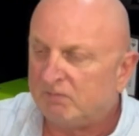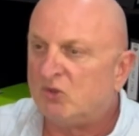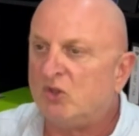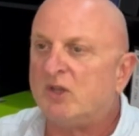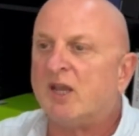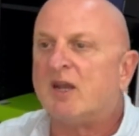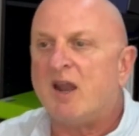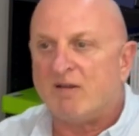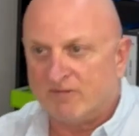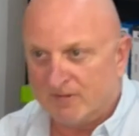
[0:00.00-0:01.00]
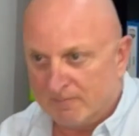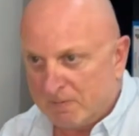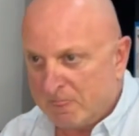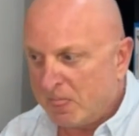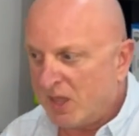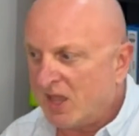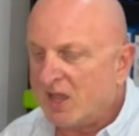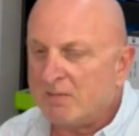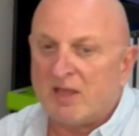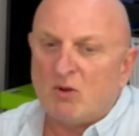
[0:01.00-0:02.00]
Do you get love?
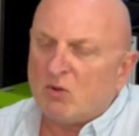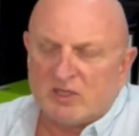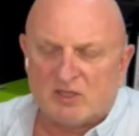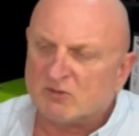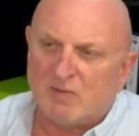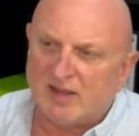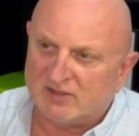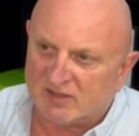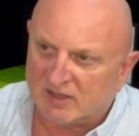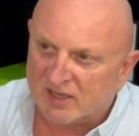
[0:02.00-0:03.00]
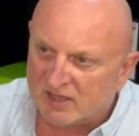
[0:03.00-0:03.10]
And all this is mindset.